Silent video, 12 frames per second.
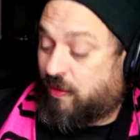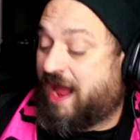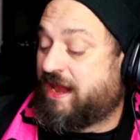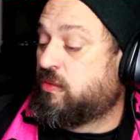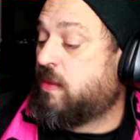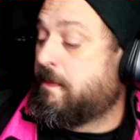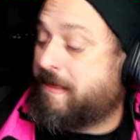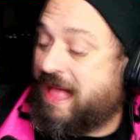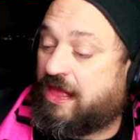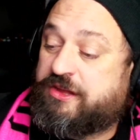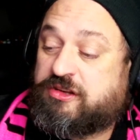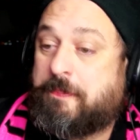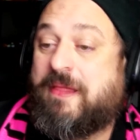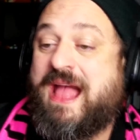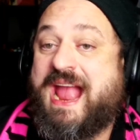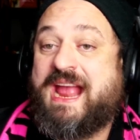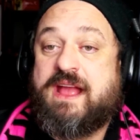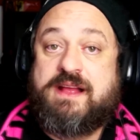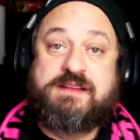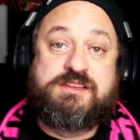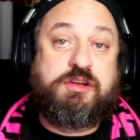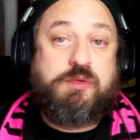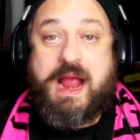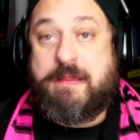trying to embellish a play
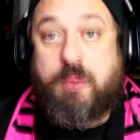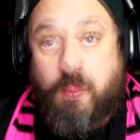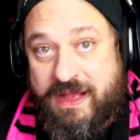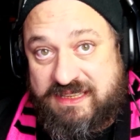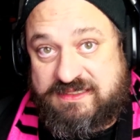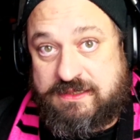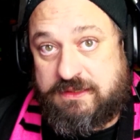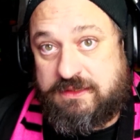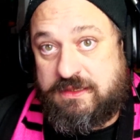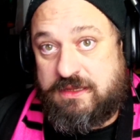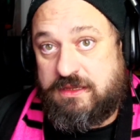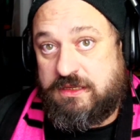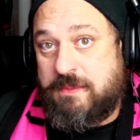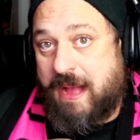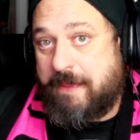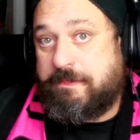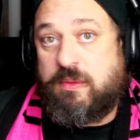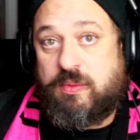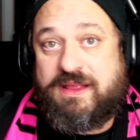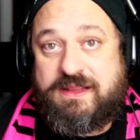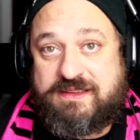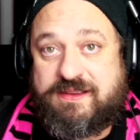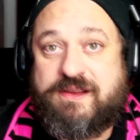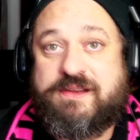to grab a whistle, you might be
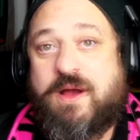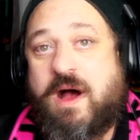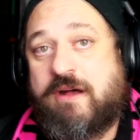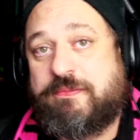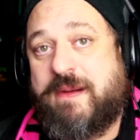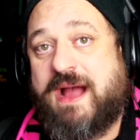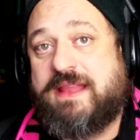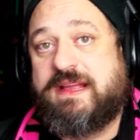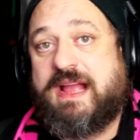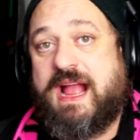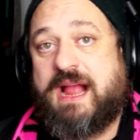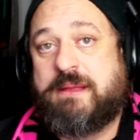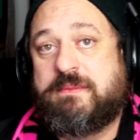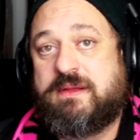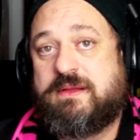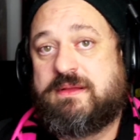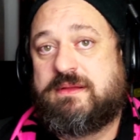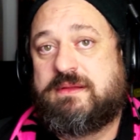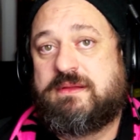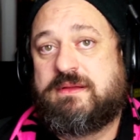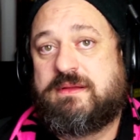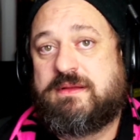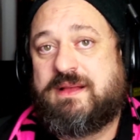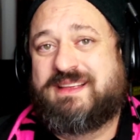really turned off by the game.
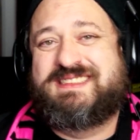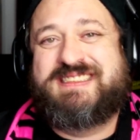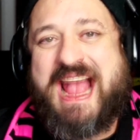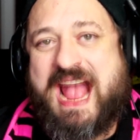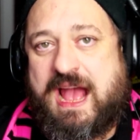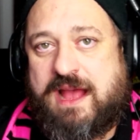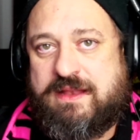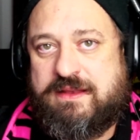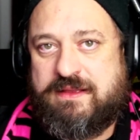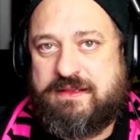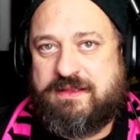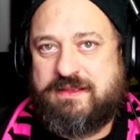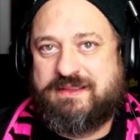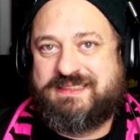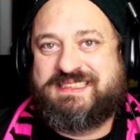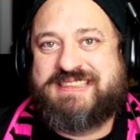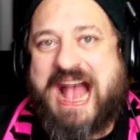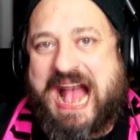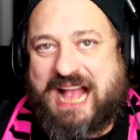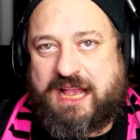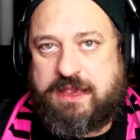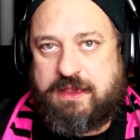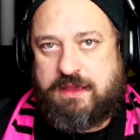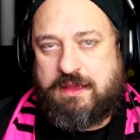A sad
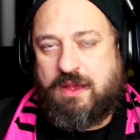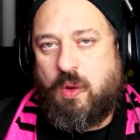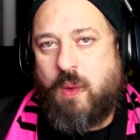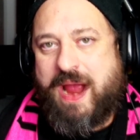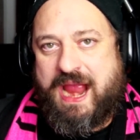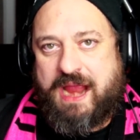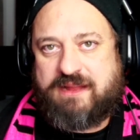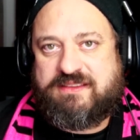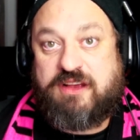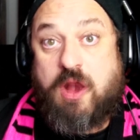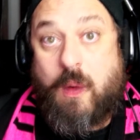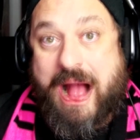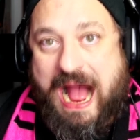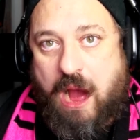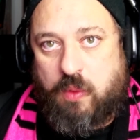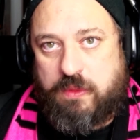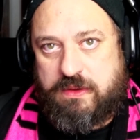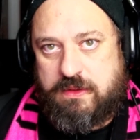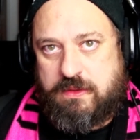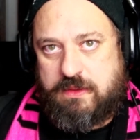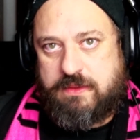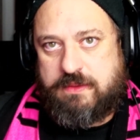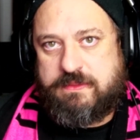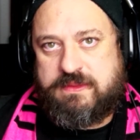sack way to go out
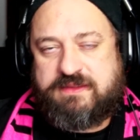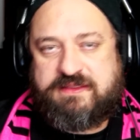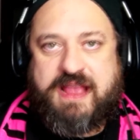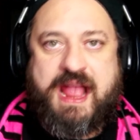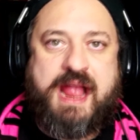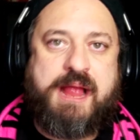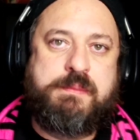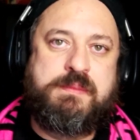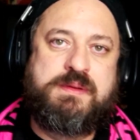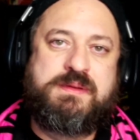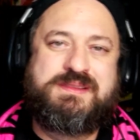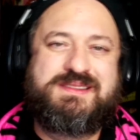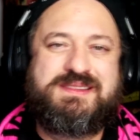in this game.